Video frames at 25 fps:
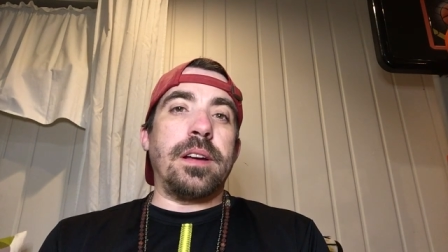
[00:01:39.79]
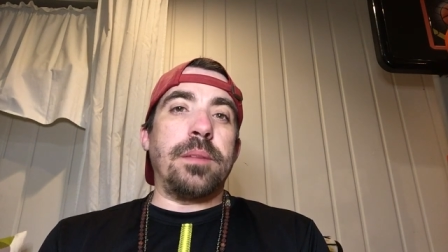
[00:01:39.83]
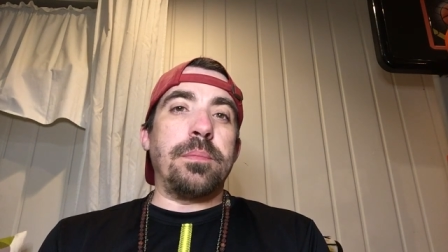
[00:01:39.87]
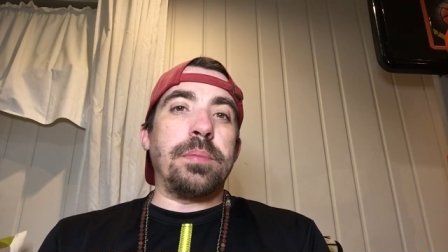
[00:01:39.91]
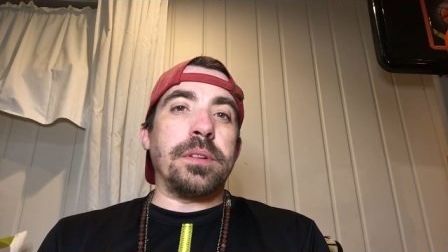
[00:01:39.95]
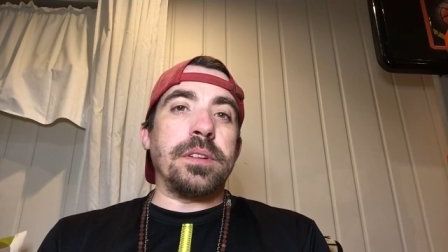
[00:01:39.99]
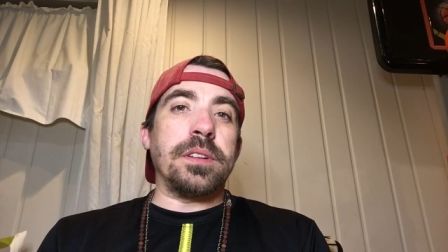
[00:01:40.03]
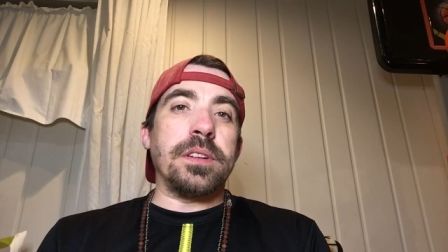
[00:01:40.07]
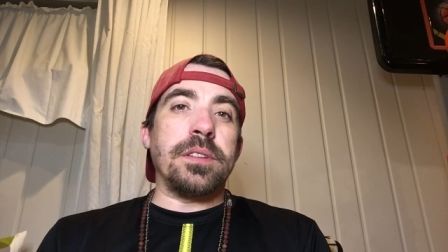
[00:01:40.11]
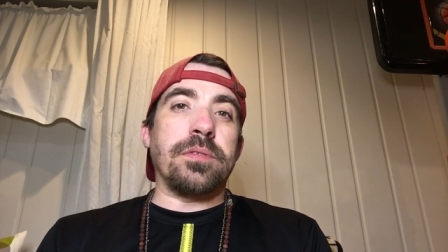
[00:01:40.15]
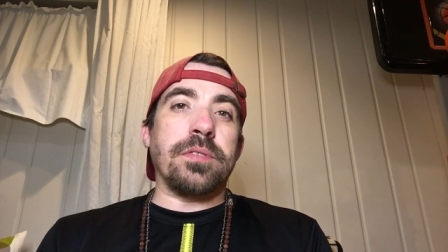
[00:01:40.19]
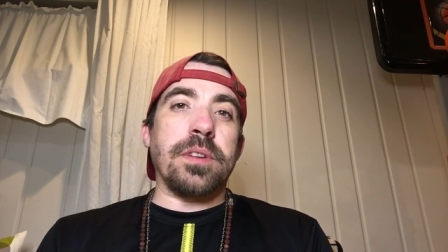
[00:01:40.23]
I
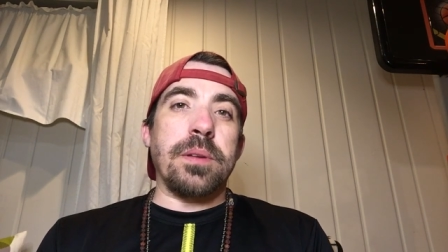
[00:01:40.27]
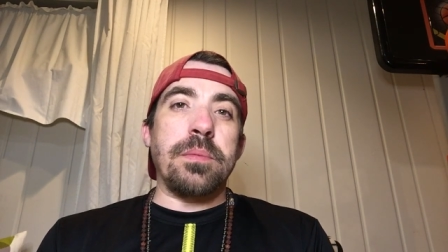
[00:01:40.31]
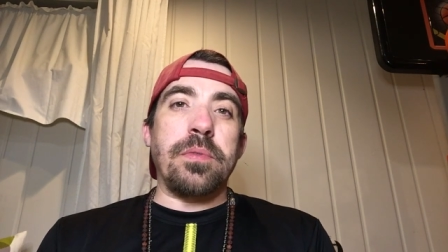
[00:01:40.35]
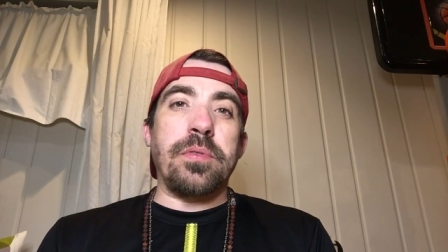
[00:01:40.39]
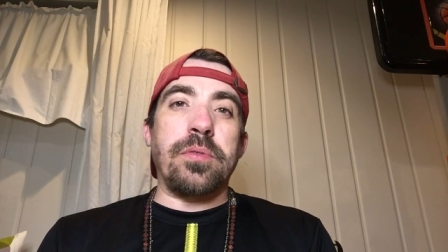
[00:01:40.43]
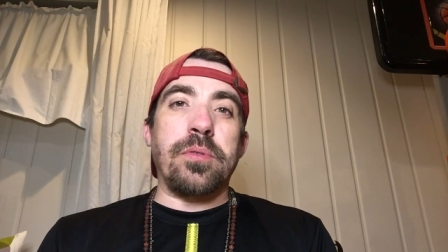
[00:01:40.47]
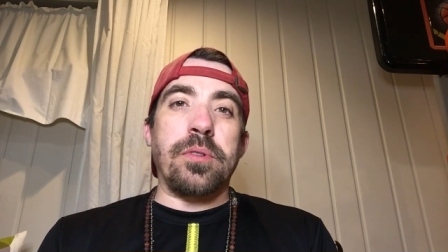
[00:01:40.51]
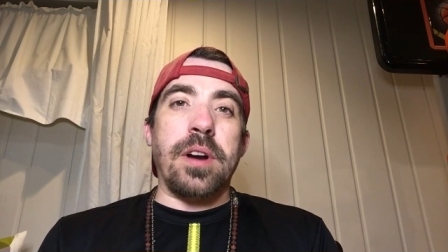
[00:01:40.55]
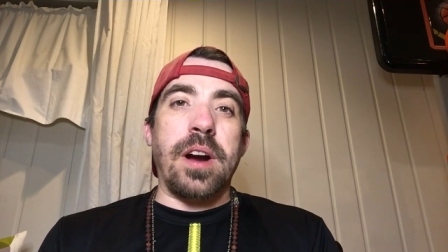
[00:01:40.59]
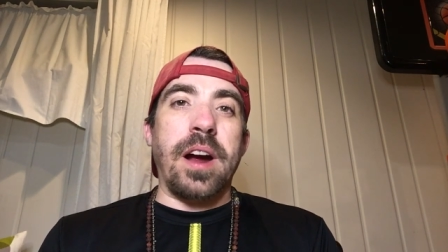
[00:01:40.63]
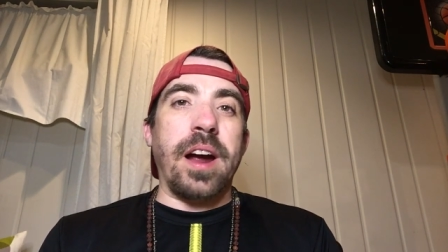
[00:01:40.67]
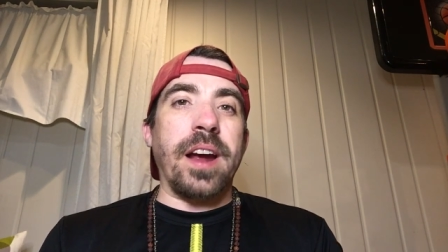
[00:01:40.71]
believe, right
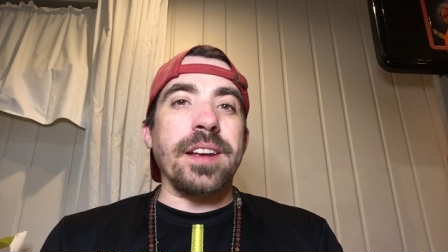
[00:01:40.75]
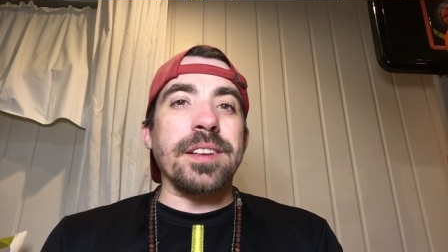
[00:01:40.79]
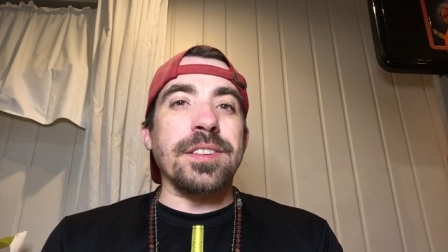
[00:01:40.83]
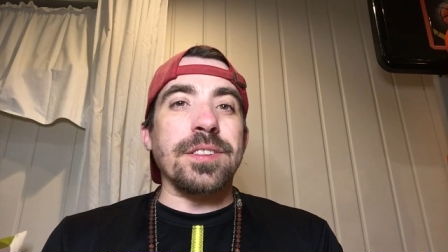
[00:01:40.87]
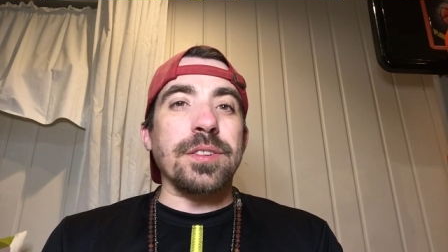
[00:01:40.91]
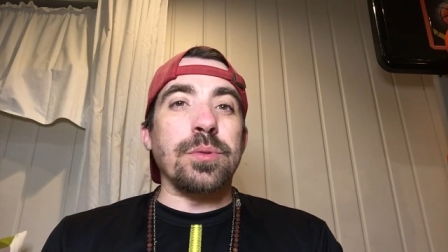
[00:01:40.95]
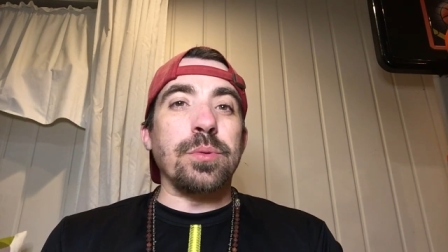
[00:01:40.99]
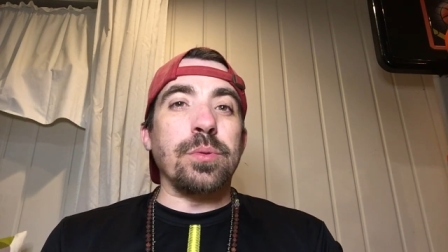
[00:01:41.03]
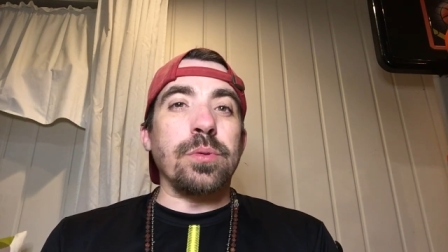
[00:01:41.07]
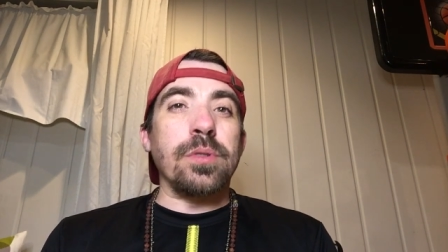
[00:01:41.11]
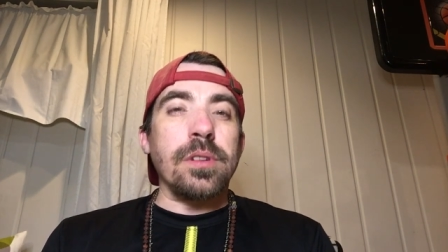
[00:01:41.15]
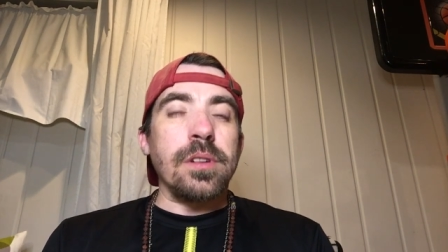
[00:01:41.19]
before high
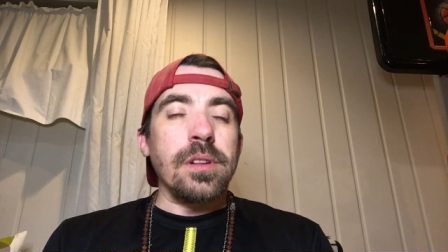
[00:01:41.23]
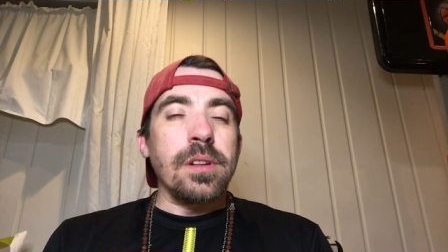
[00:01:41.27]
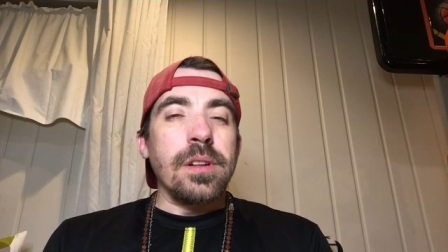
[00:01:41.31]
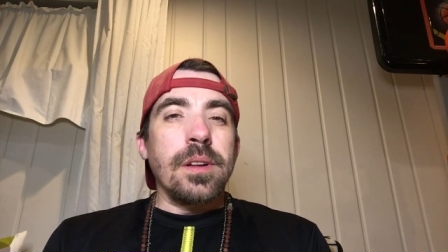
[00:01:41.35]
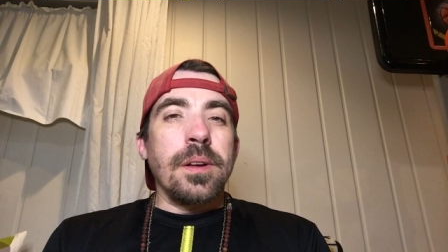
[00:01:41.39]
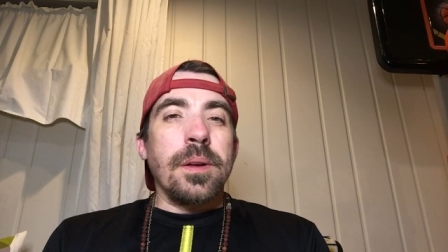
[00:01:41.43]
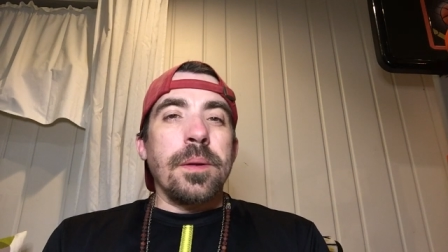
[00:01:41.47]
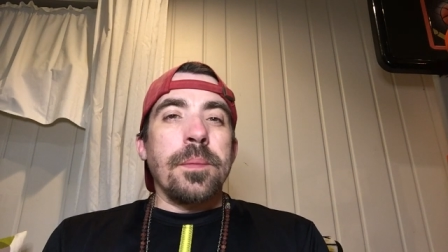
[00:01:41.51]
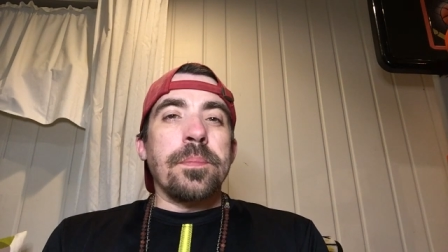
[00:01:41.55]
school.